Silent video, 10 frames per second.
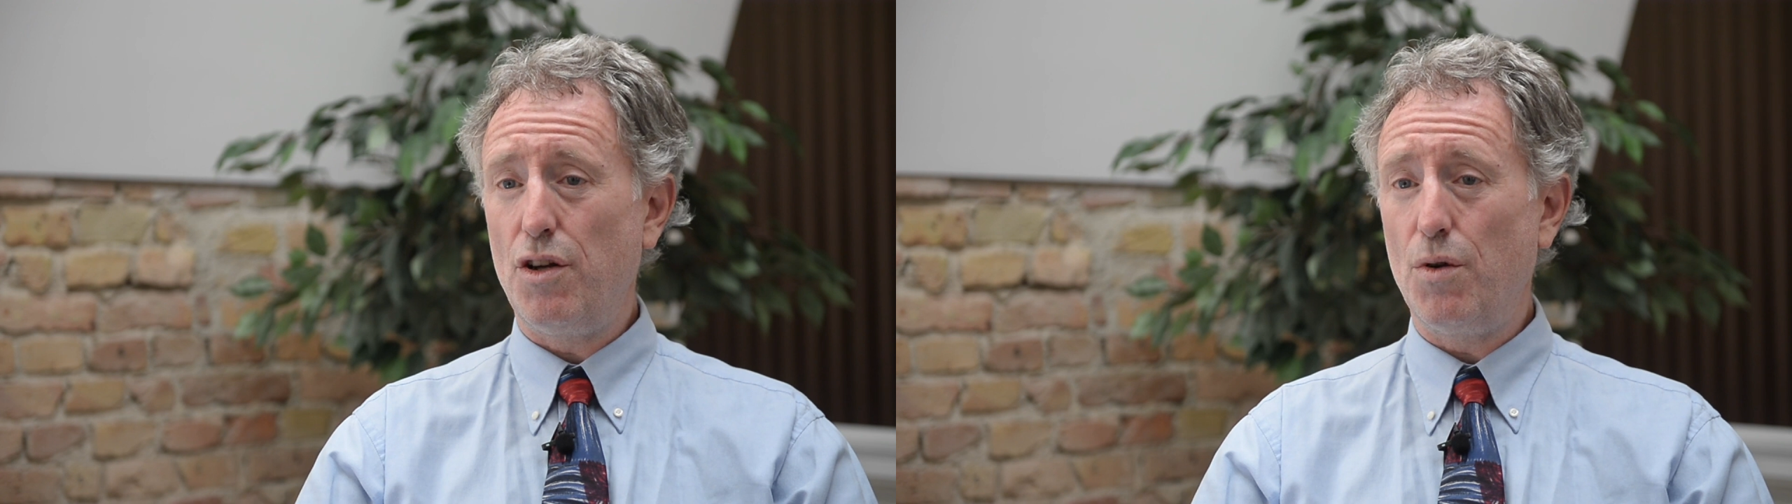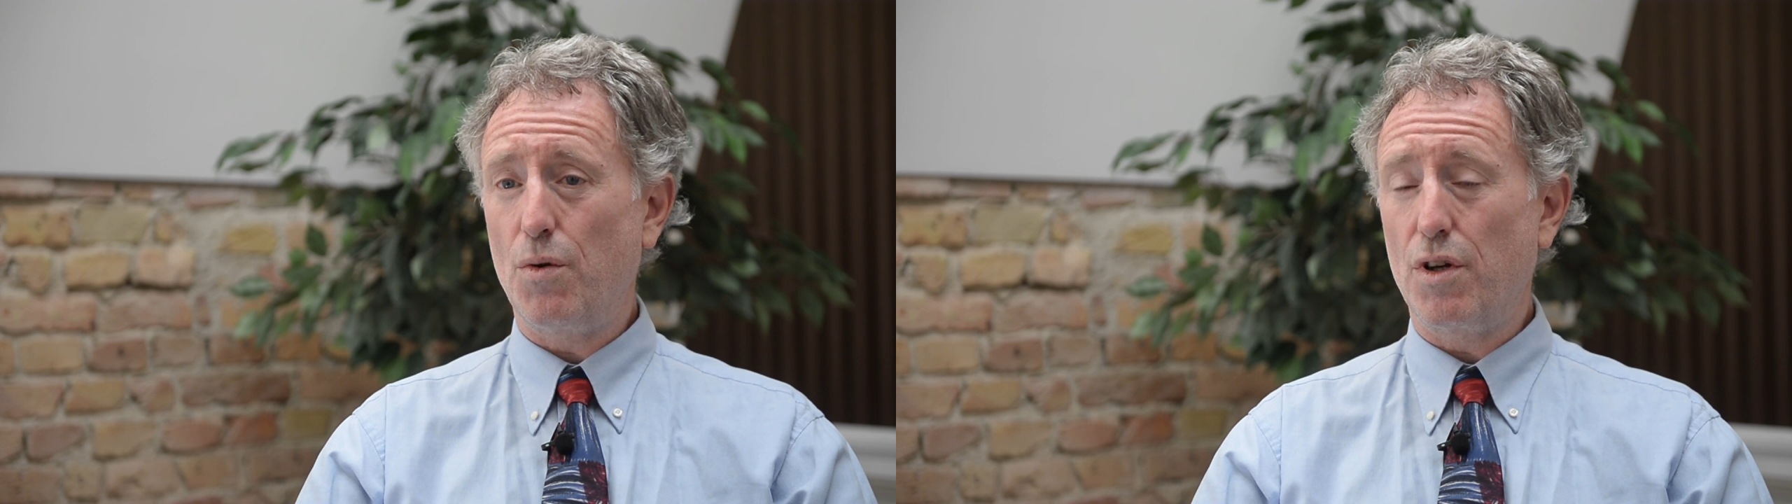
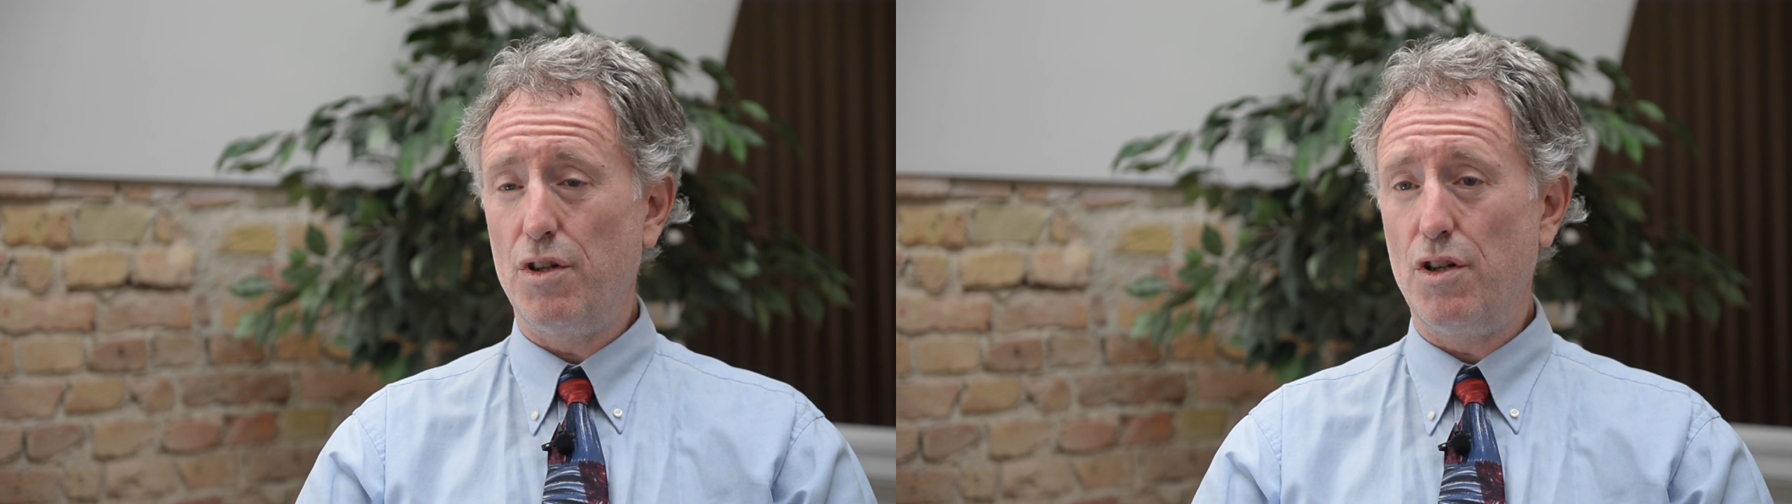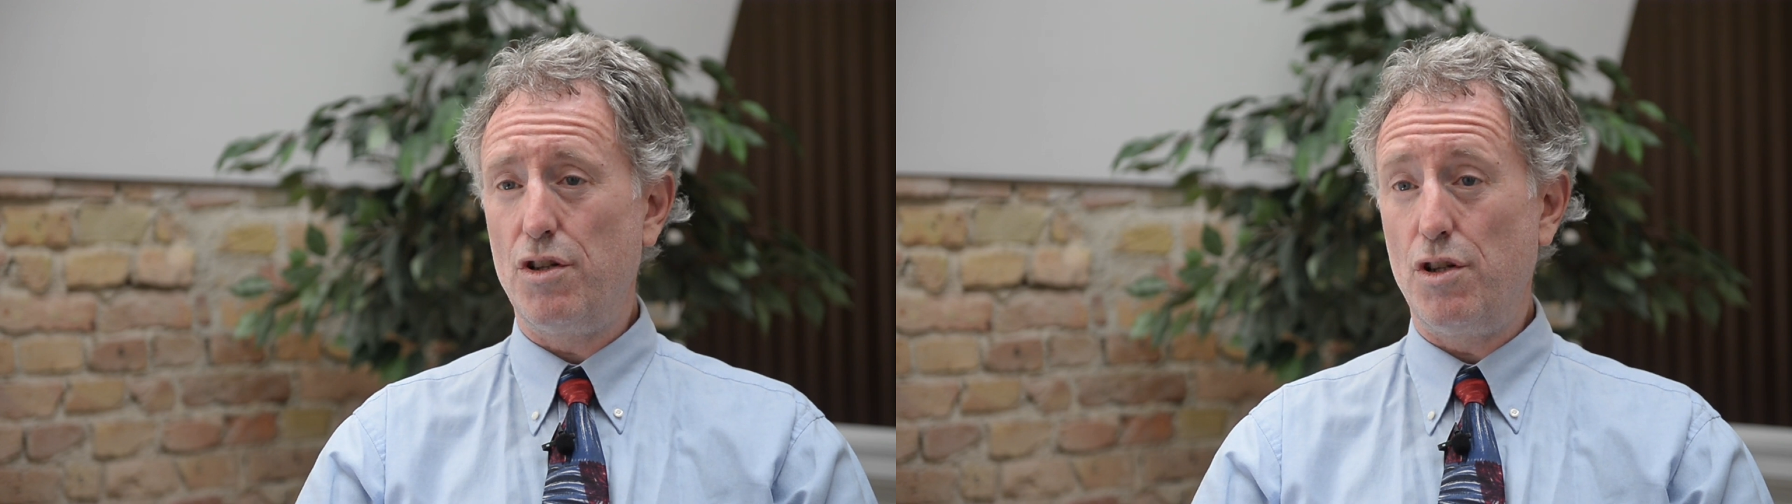you
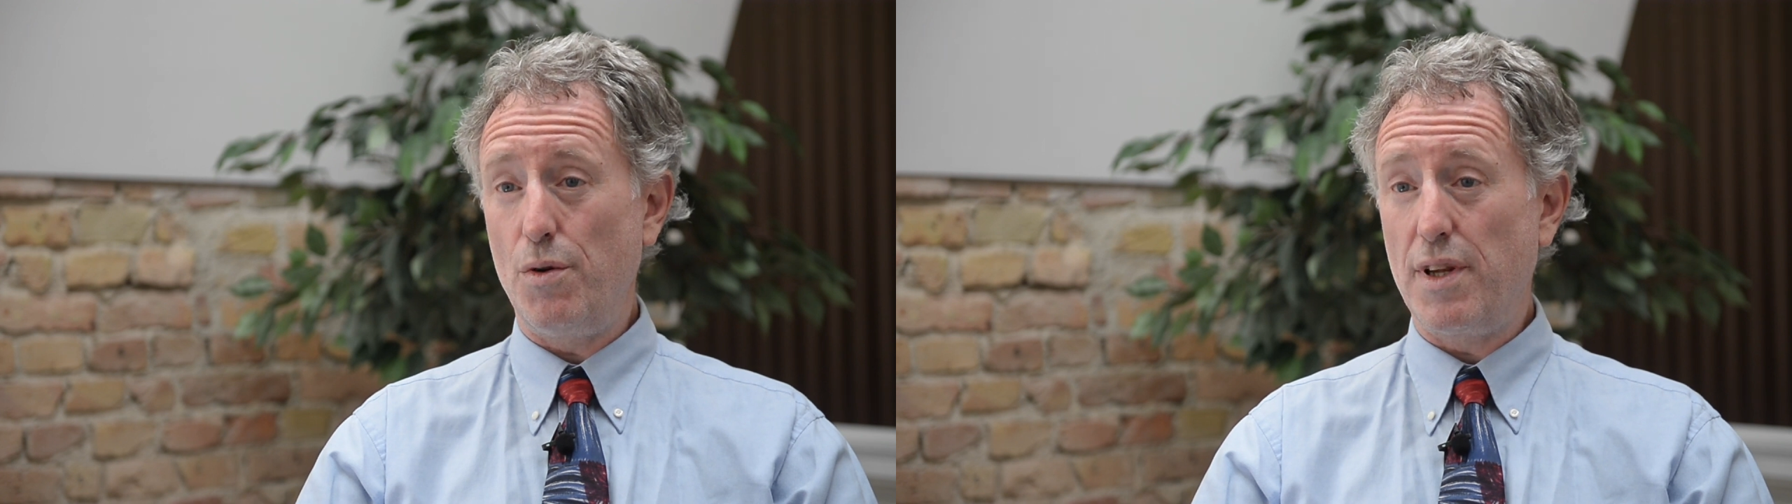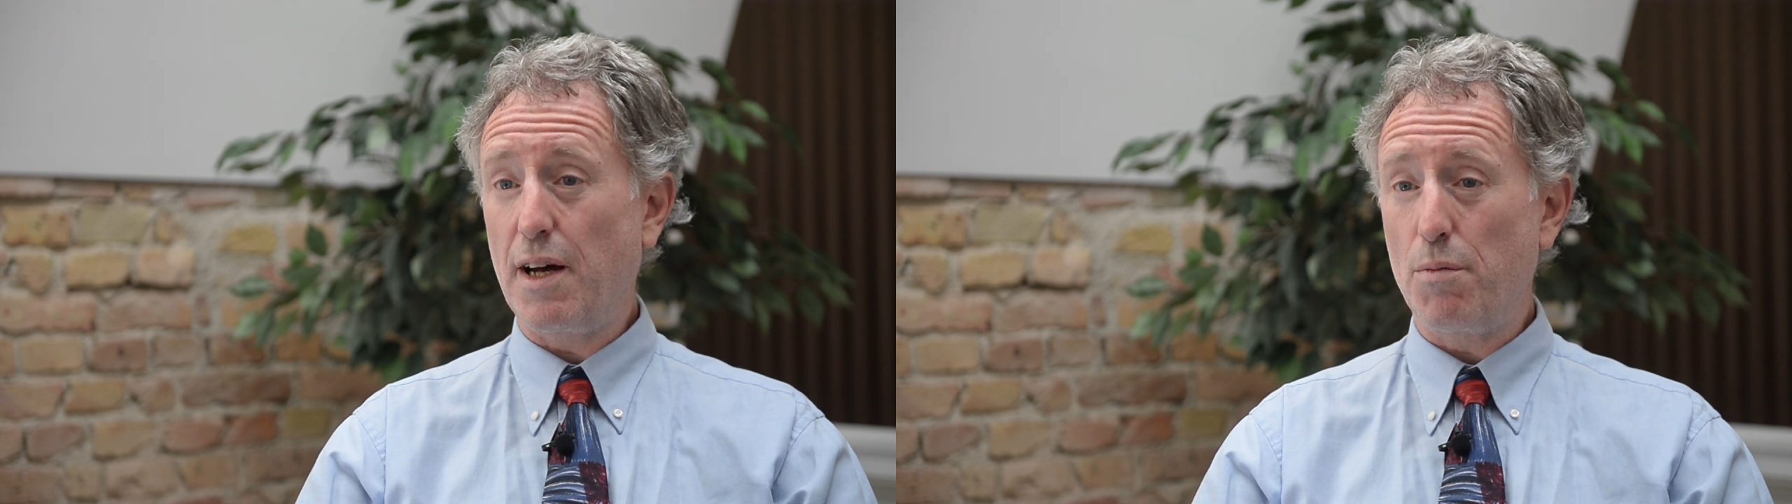can
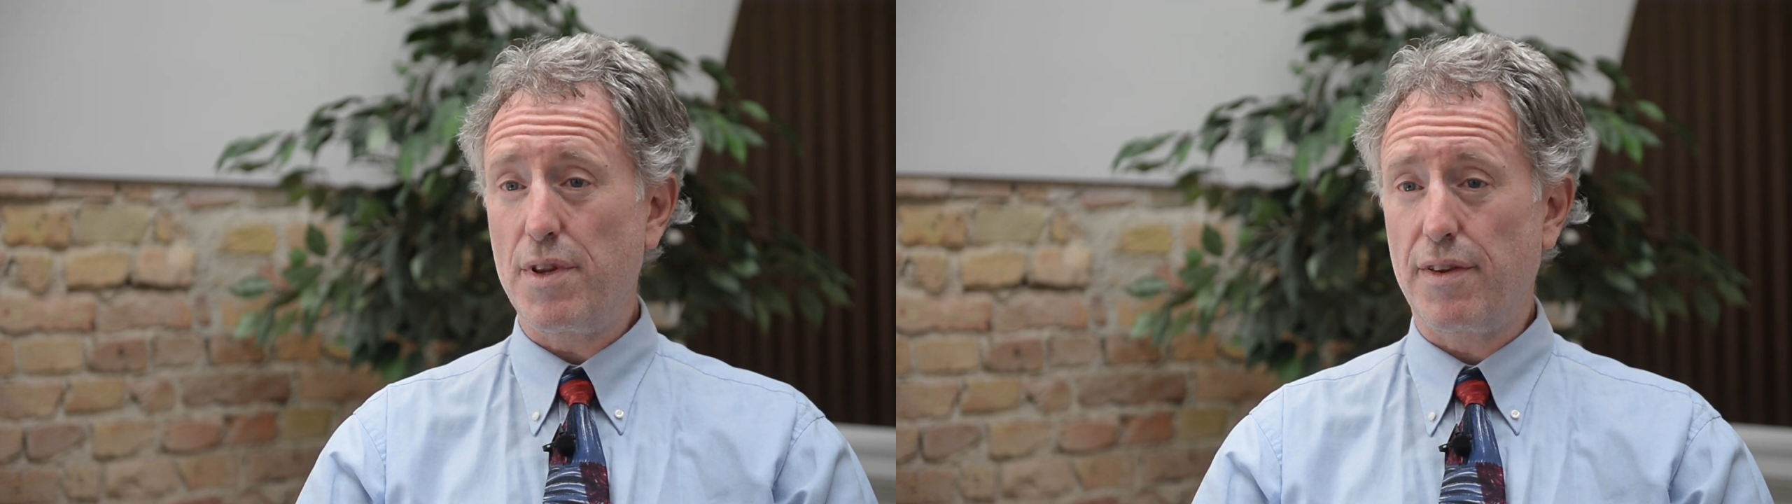do that with